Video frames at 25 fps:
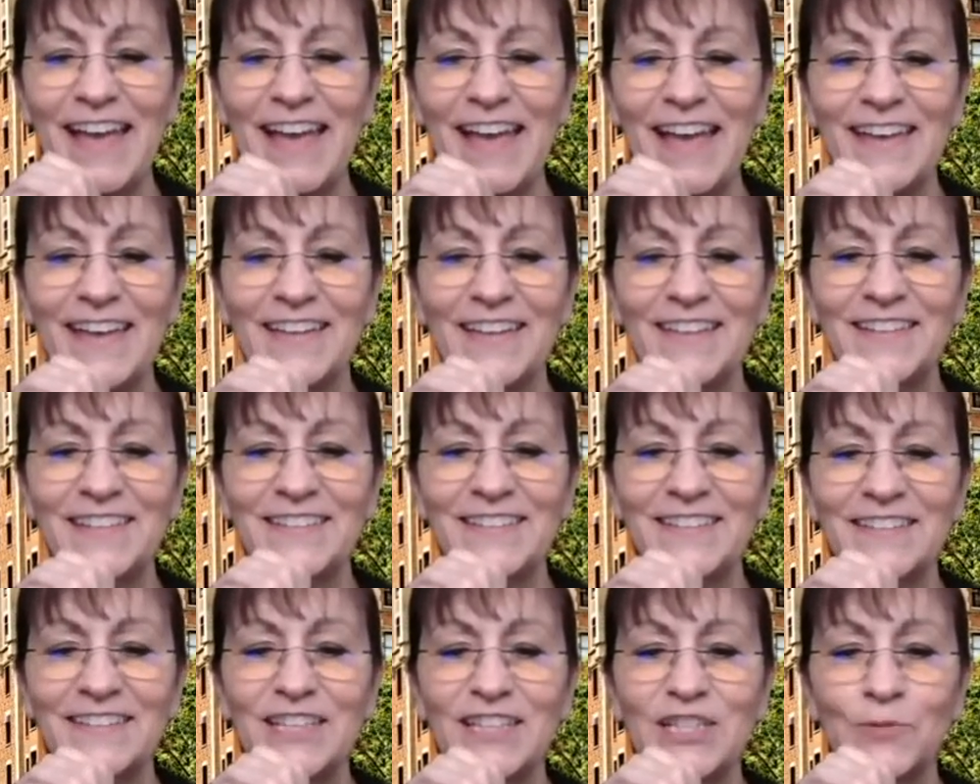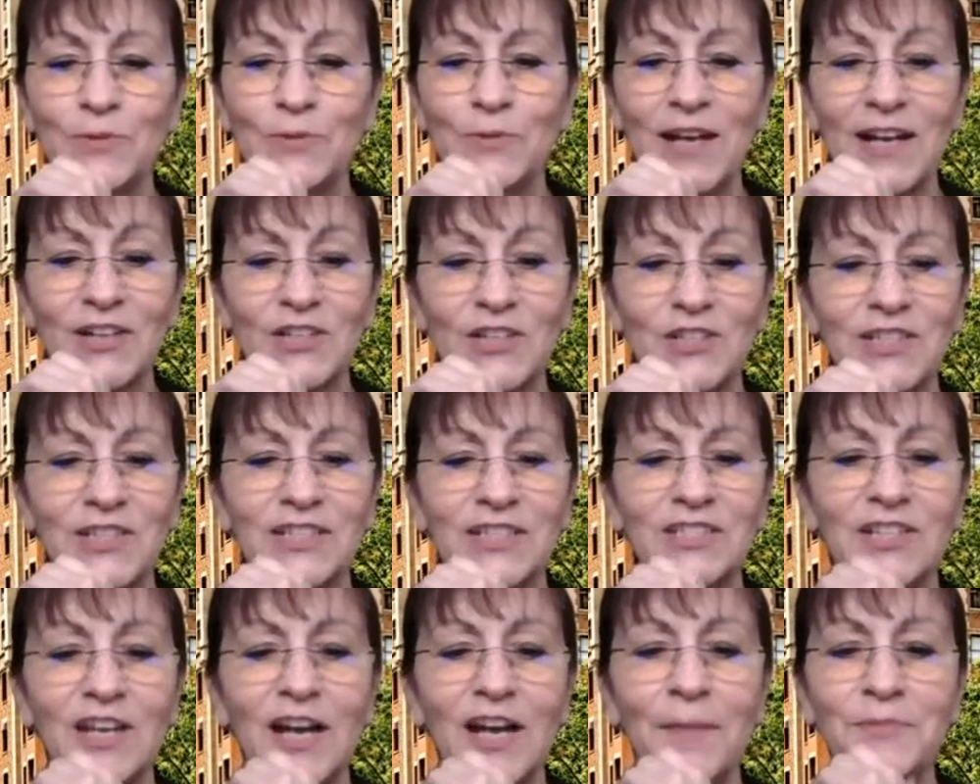And these were actually
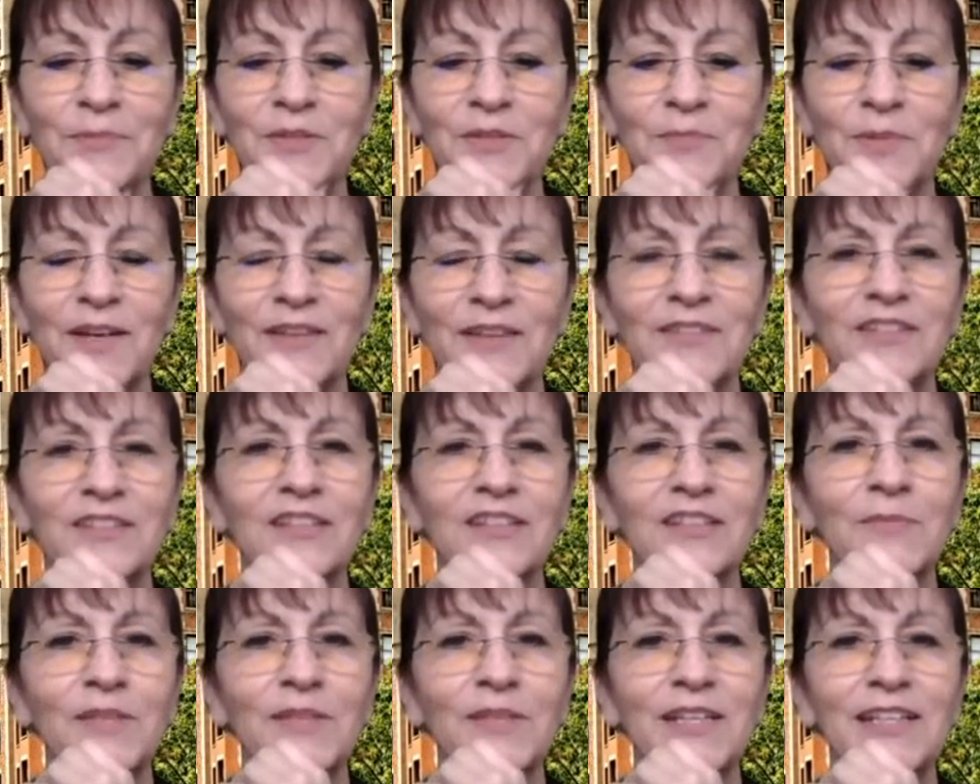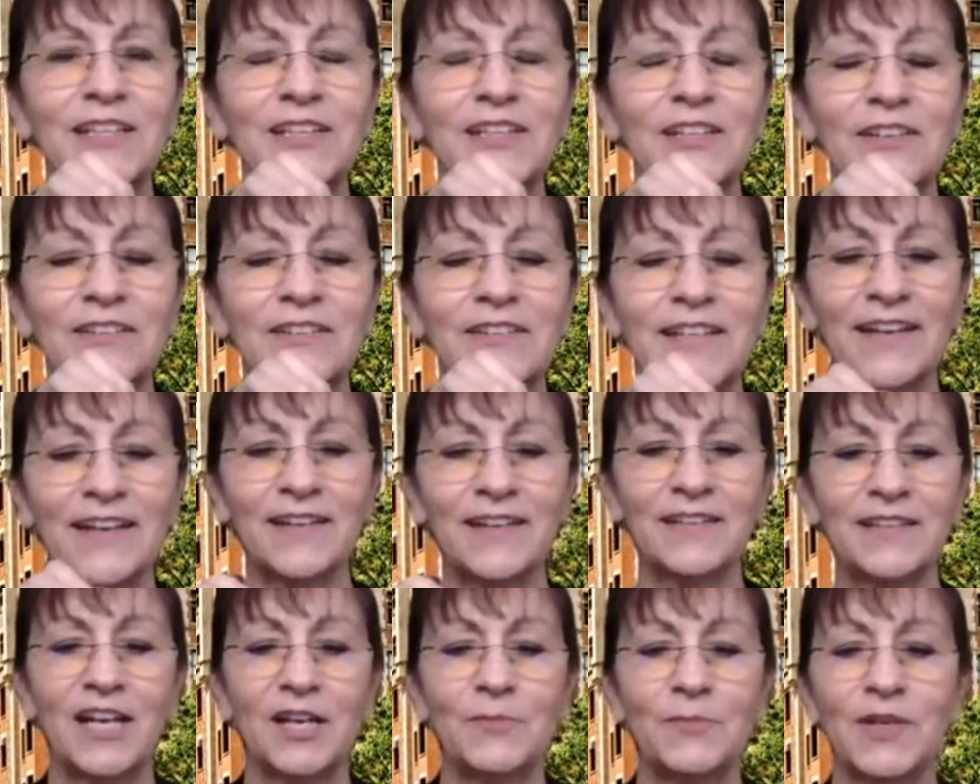adopted by the Committee on
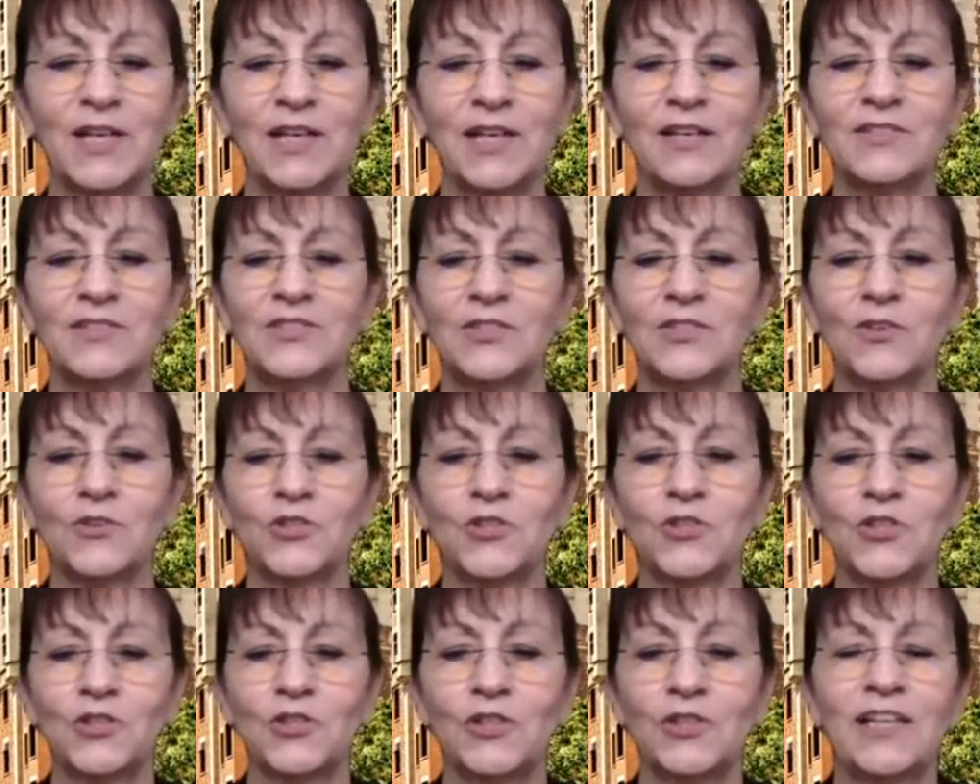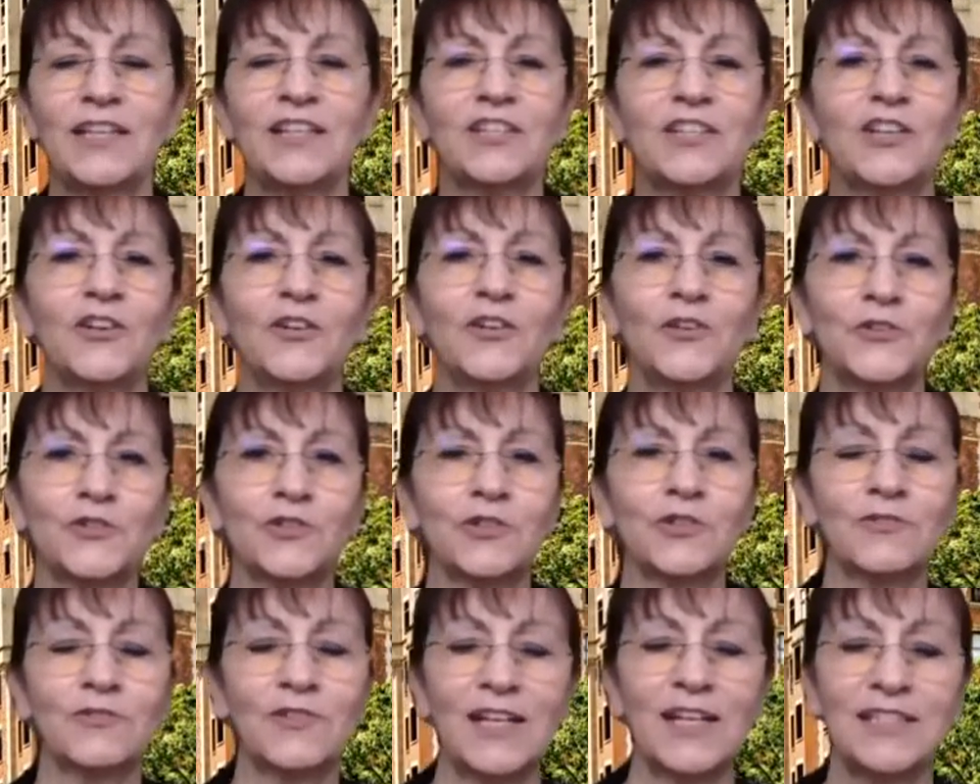Economic, Social, and
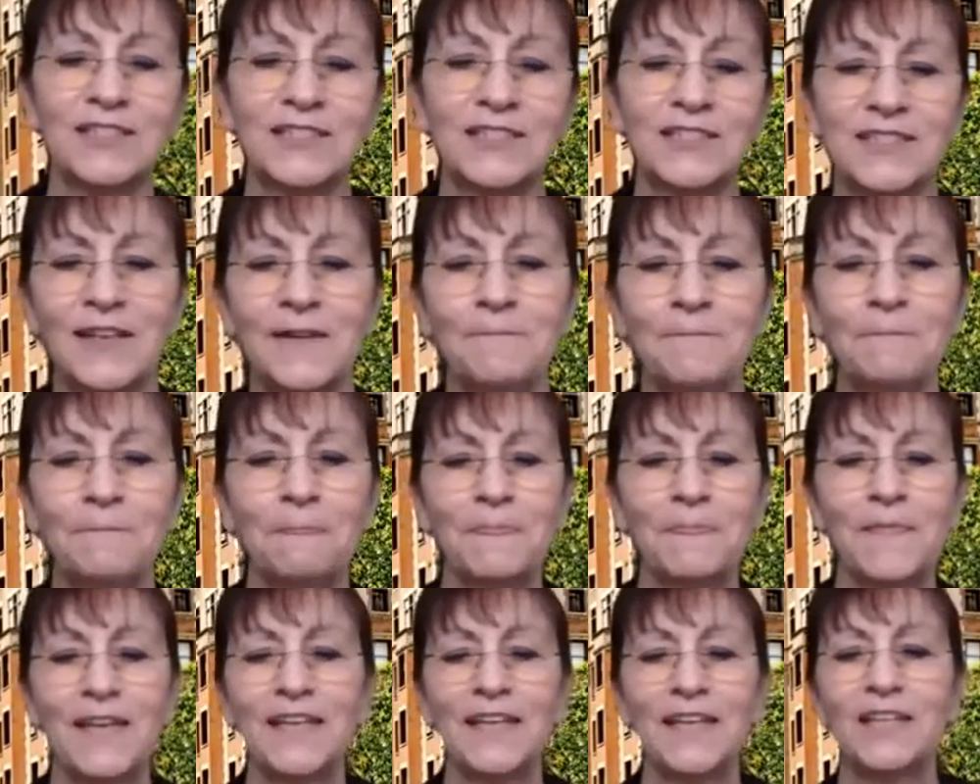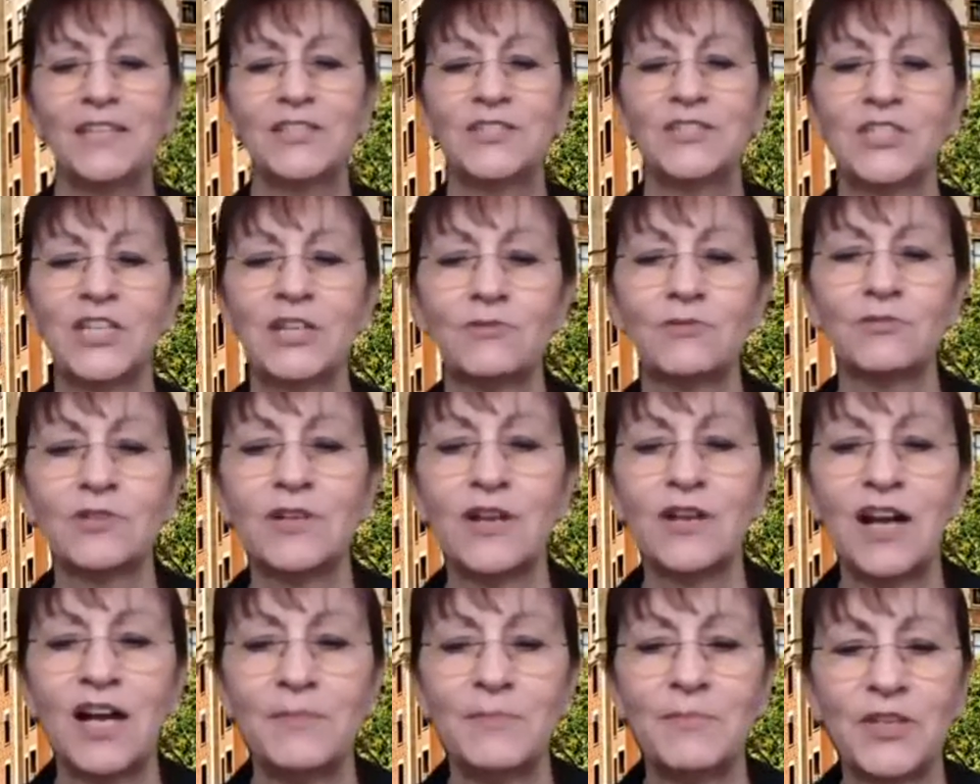Cultural Rights in its General
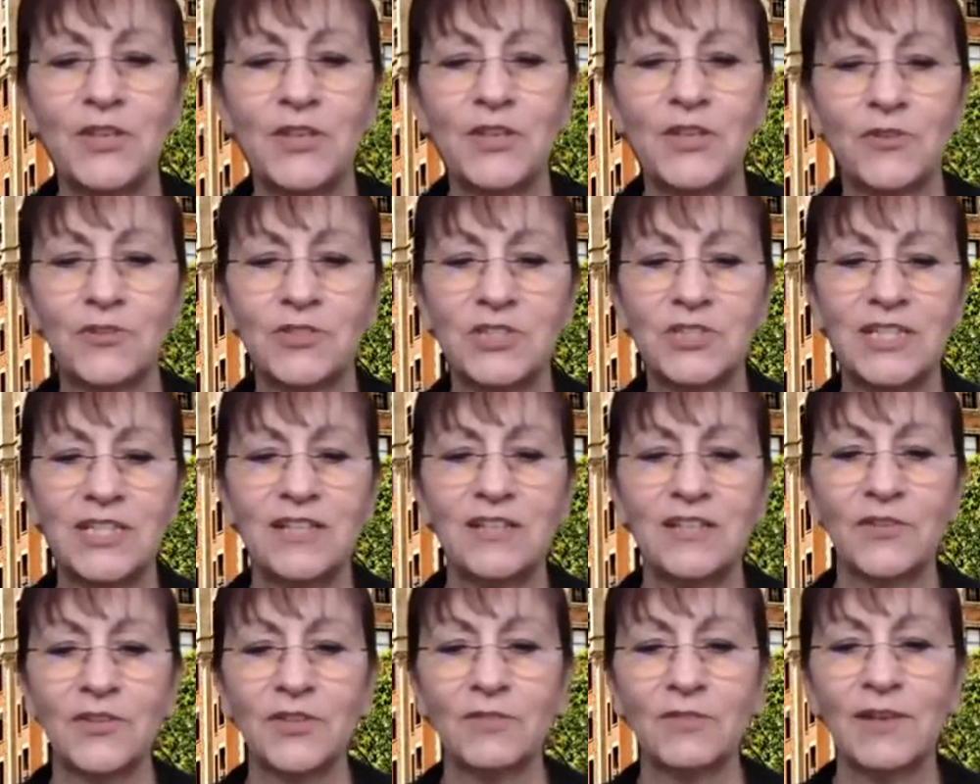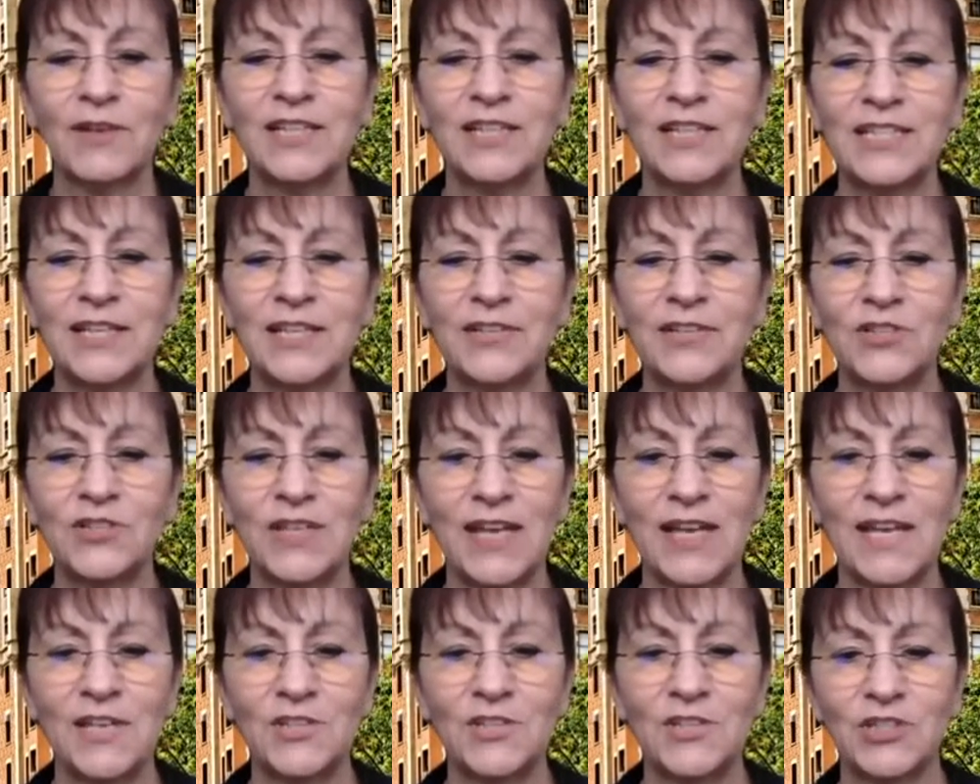Comment 13 on the right to
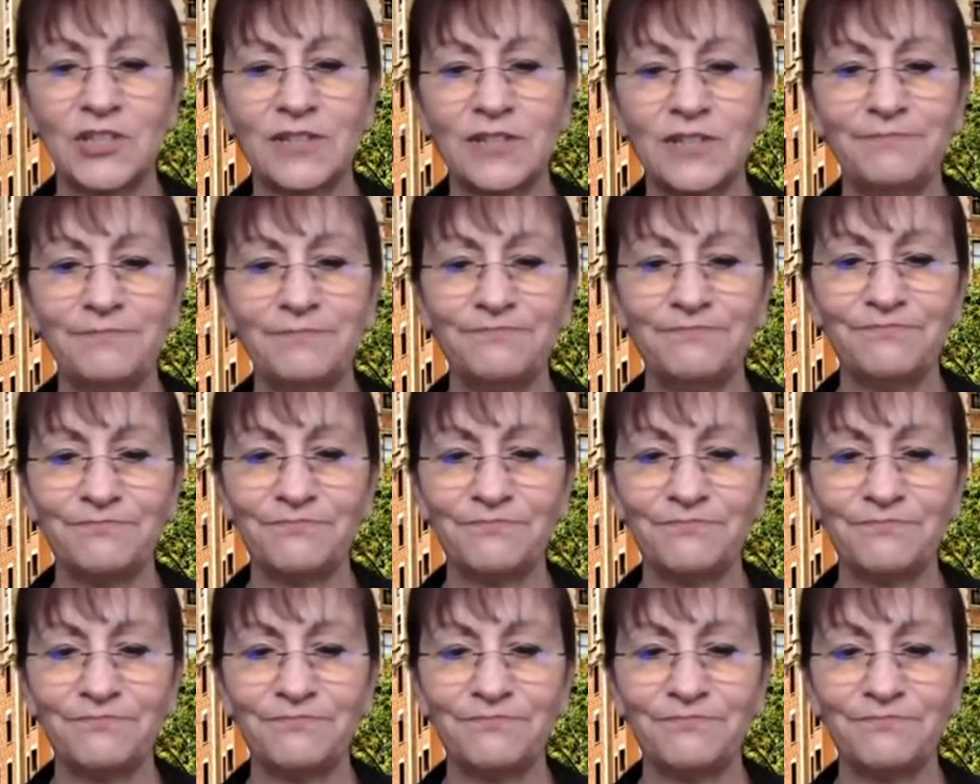education.